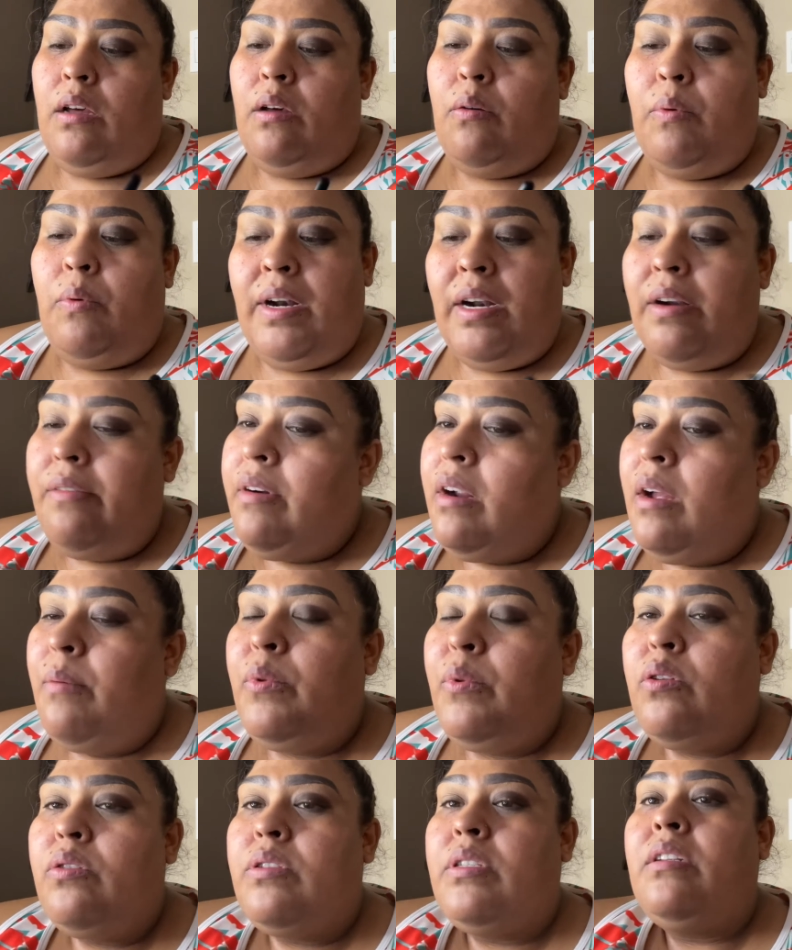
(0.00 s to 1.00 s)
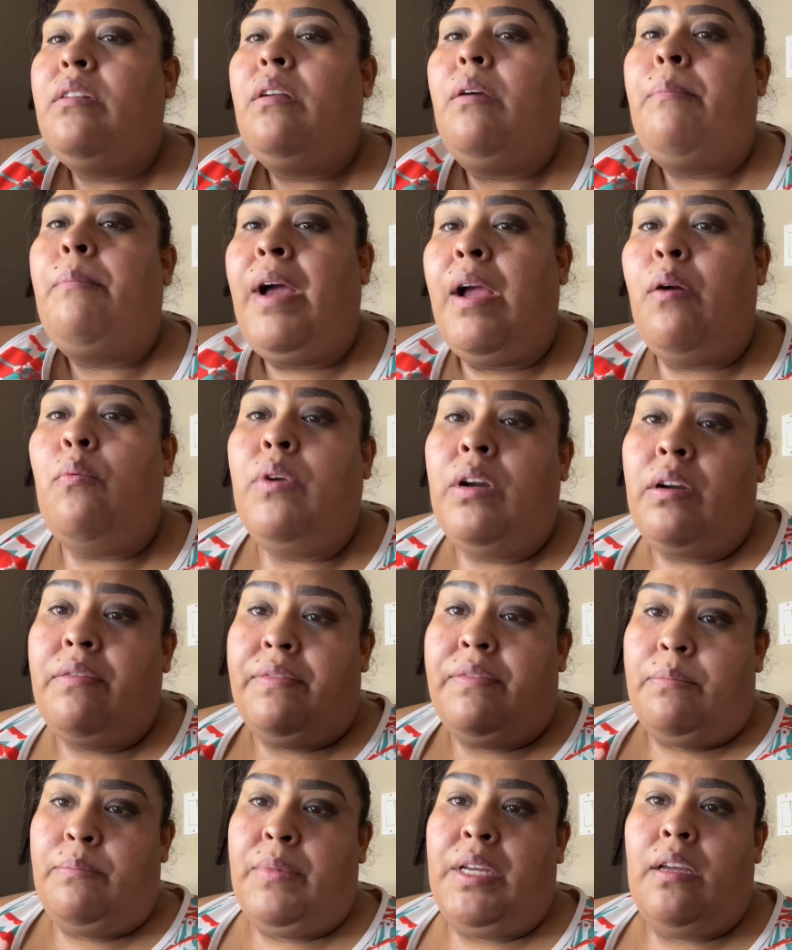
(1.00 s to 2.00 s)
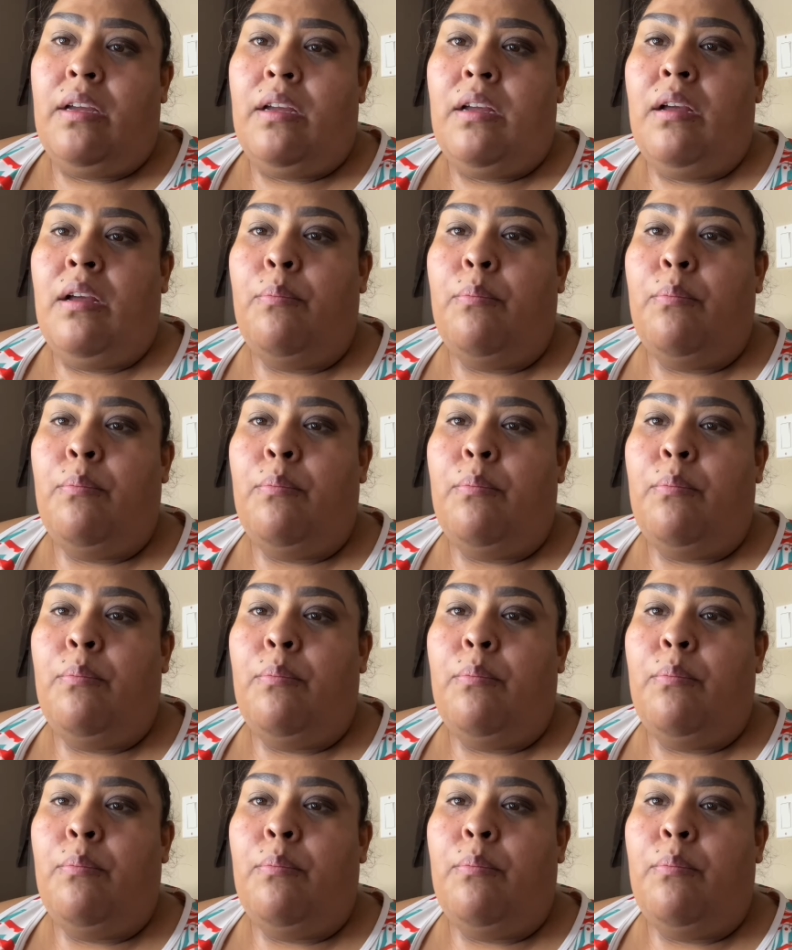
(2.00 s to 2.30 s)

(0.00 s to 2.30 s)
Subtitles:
Whatever I'm using might work for me,